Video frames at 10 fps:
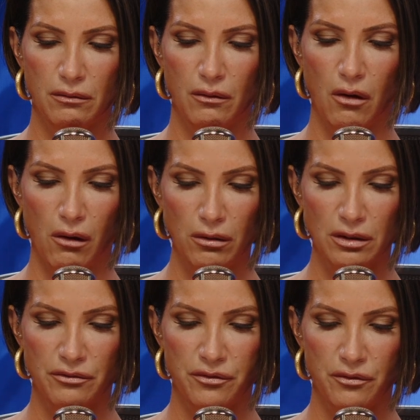all
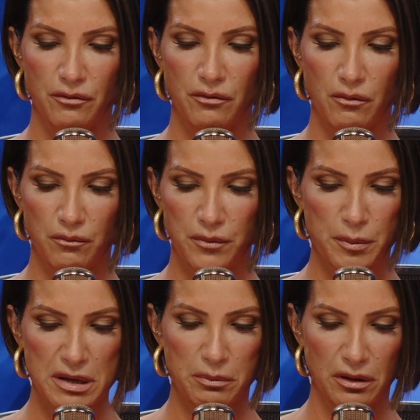of the
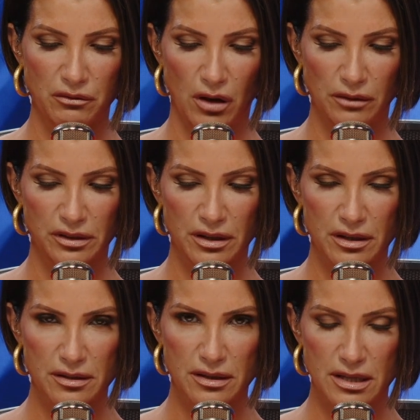people involved in
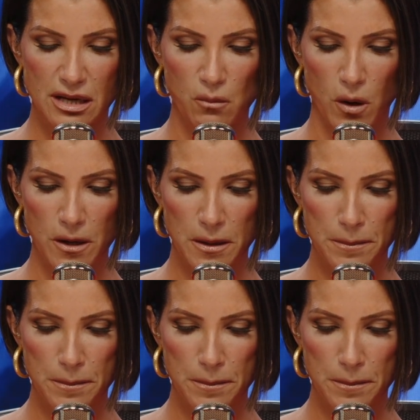this, the teamwork.